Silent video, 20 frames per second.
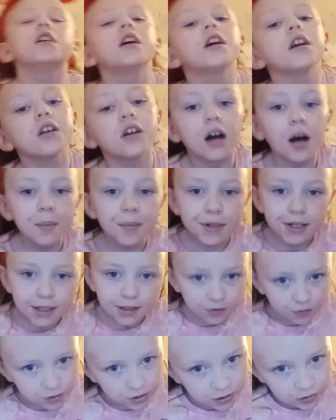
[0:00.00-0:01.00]
It happened
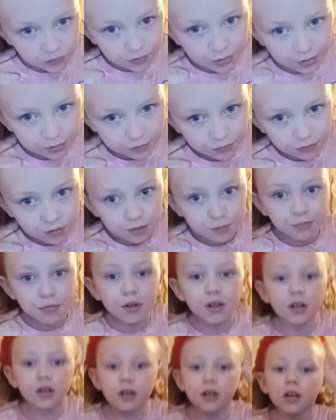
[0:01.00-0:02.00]
in 2023,
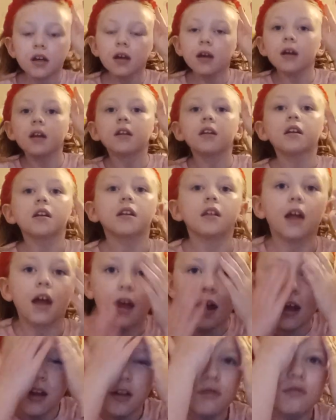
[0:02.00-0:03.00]
but
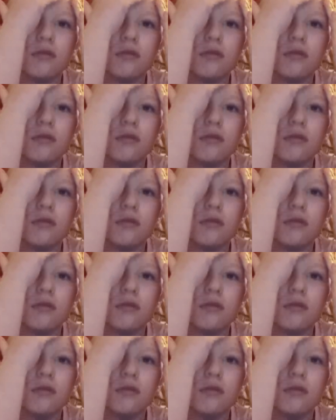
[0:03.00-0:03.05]
today in